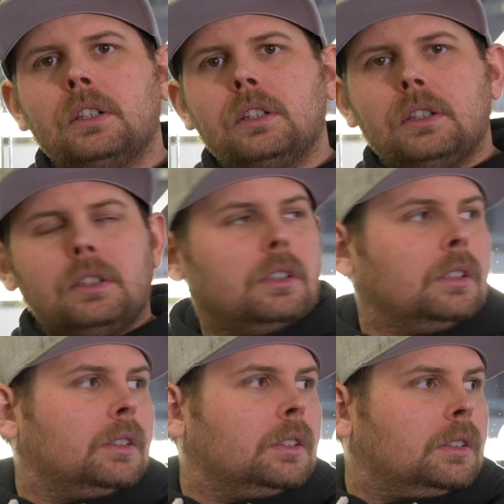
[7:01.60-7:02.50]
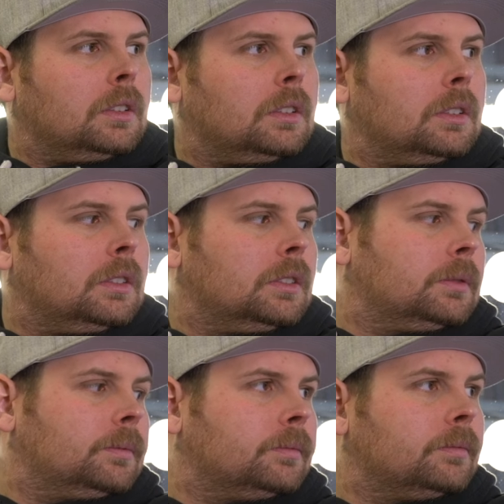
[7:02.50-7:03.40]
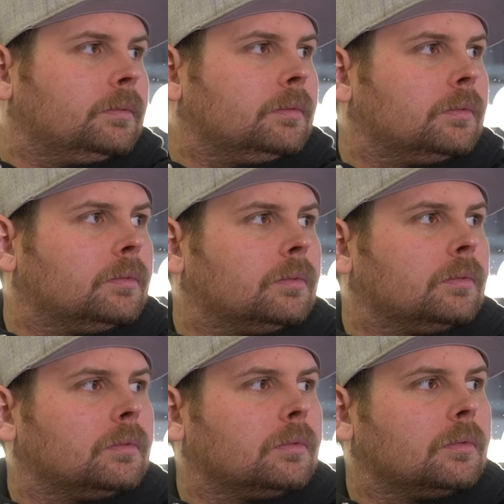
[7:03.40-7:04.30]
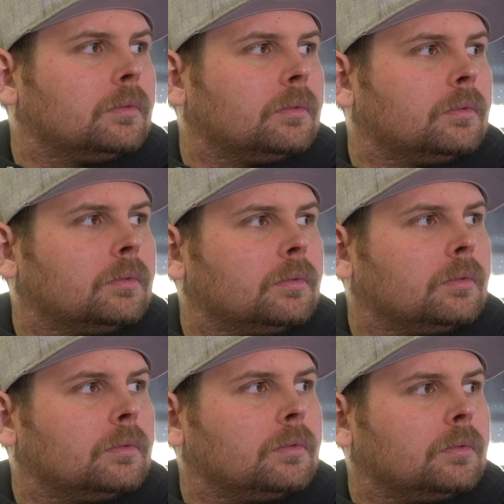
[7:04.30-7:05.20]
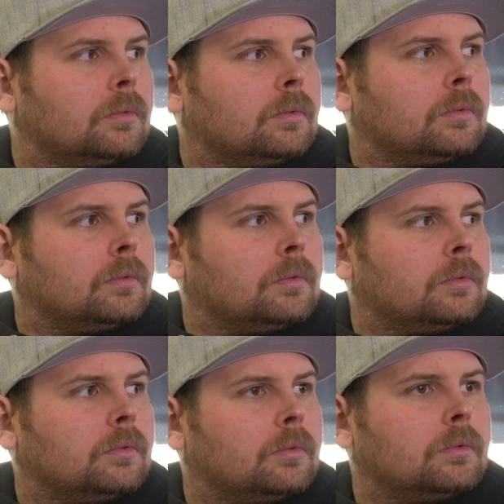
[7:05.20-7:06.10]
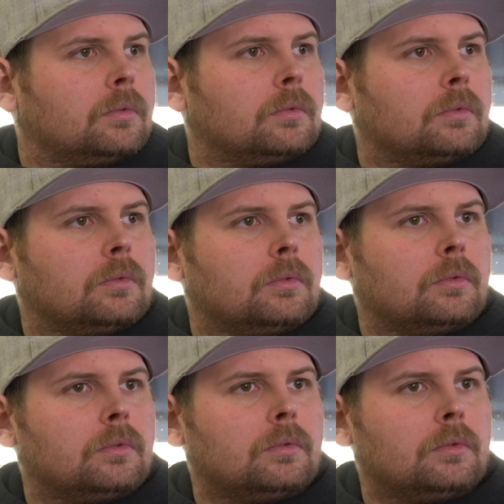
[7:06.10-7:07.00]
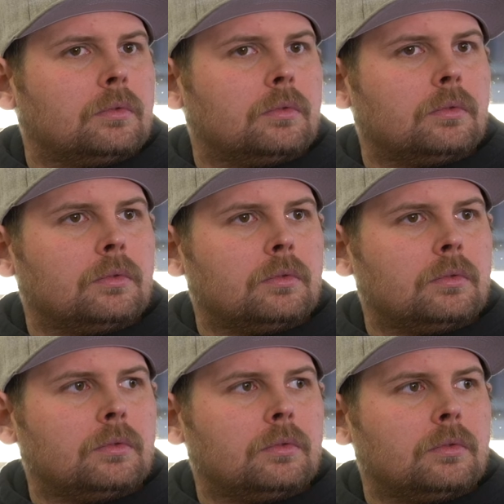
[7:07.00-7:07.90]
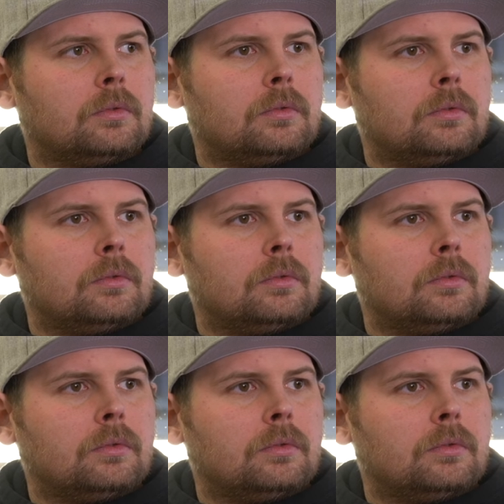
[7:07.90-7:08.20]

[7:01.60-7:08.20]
This person isn't speaking.